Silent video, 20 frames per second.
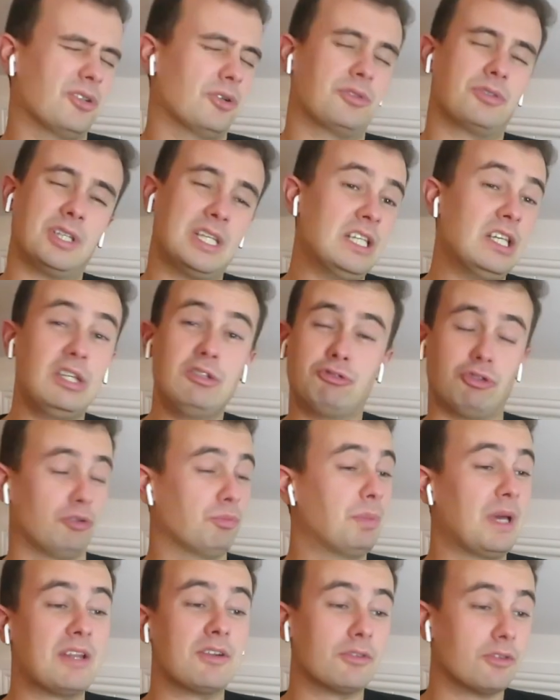Look, he's
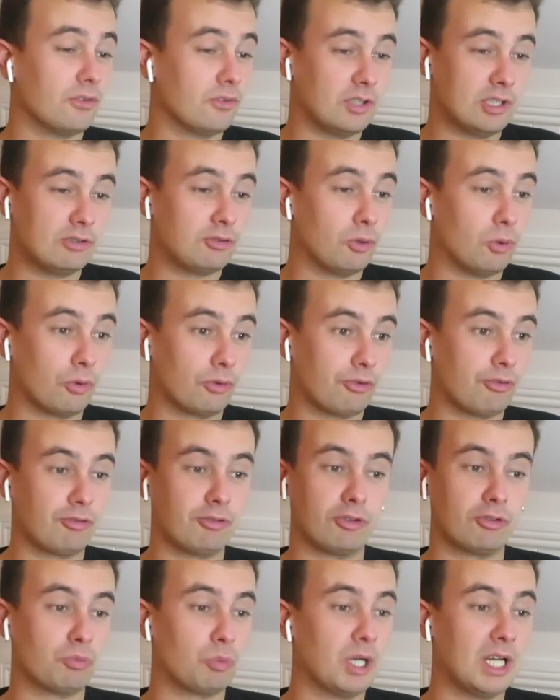just better than these
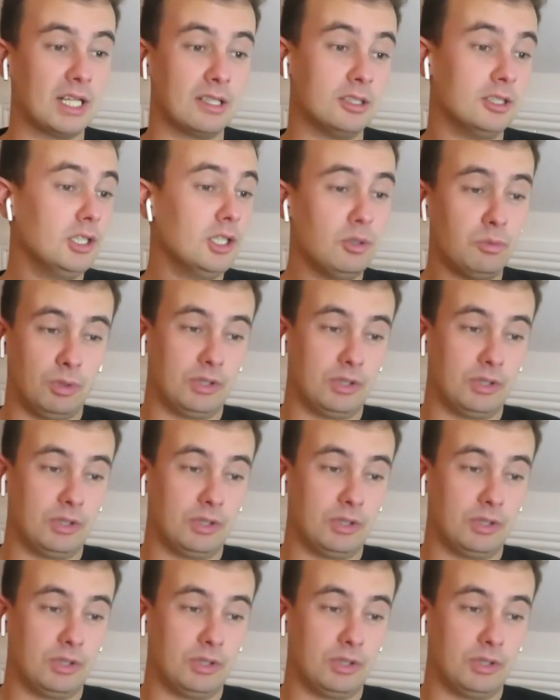horses as well,